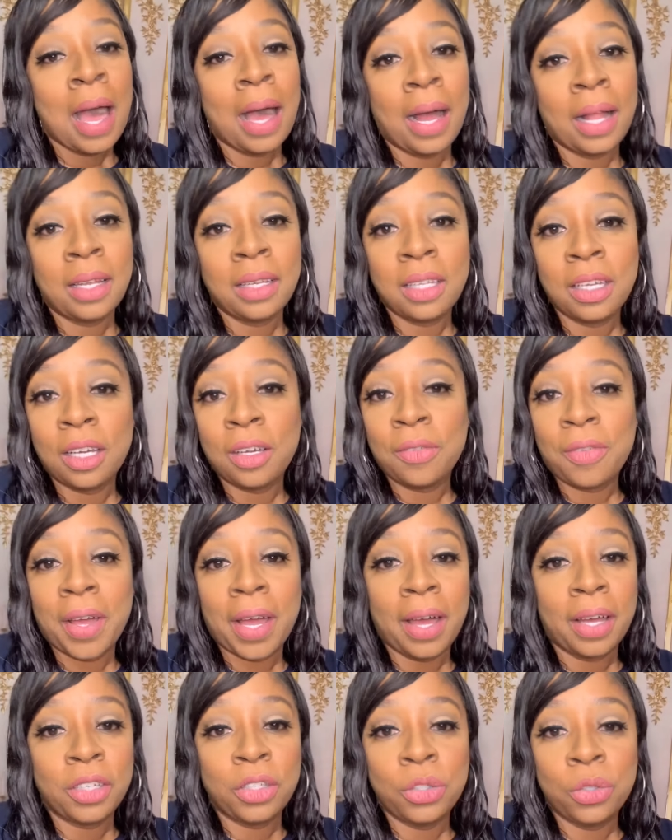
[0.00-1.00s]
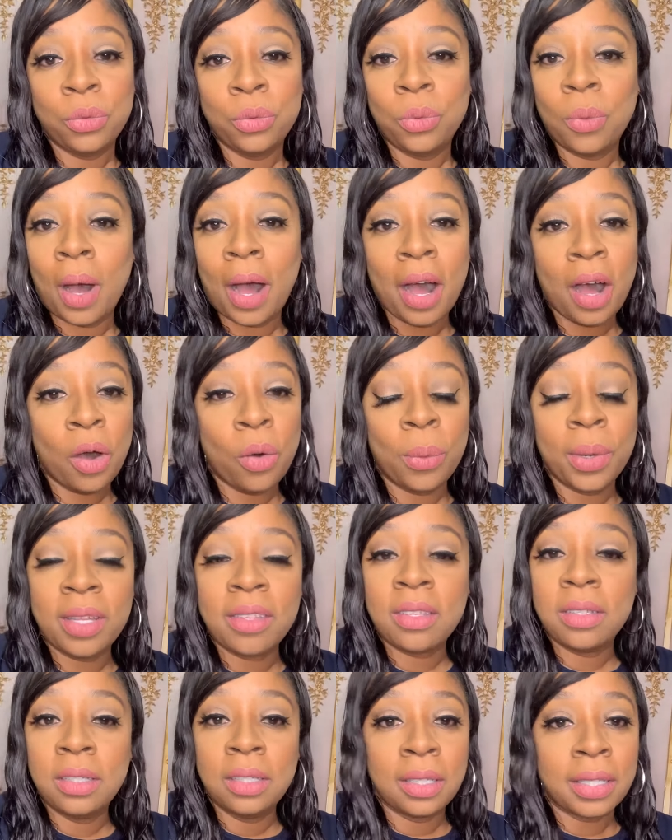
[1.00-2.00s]
I love how you
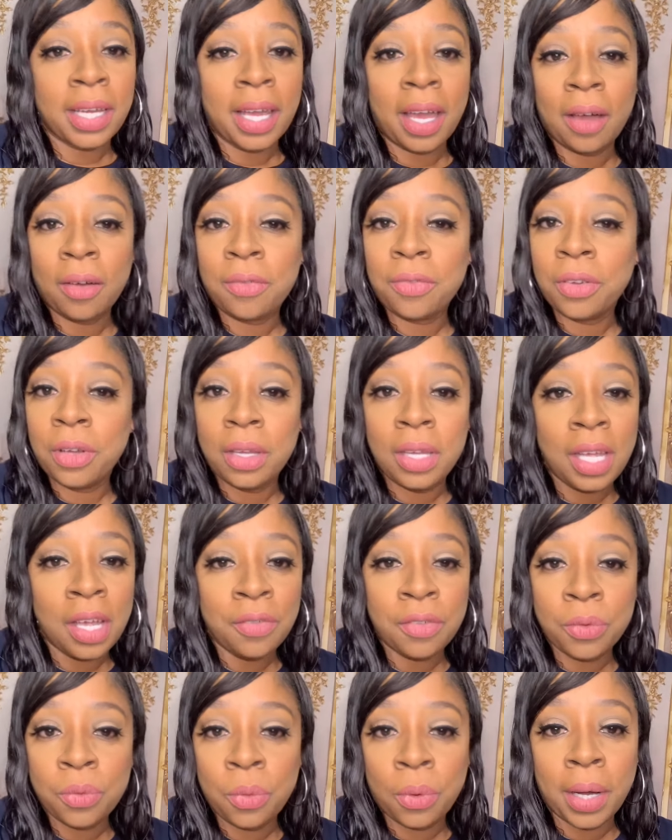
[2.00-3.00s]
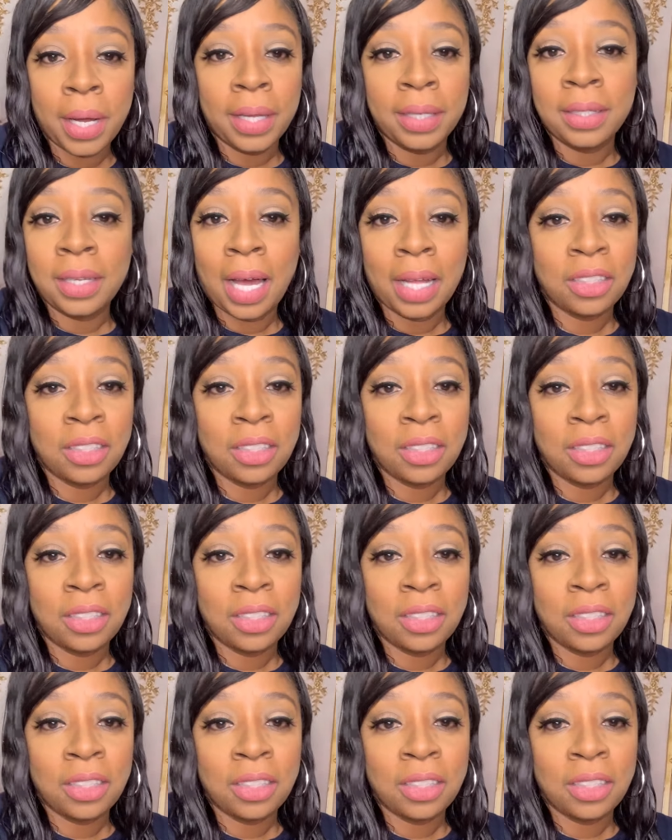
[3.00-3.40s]
always look out for everyone,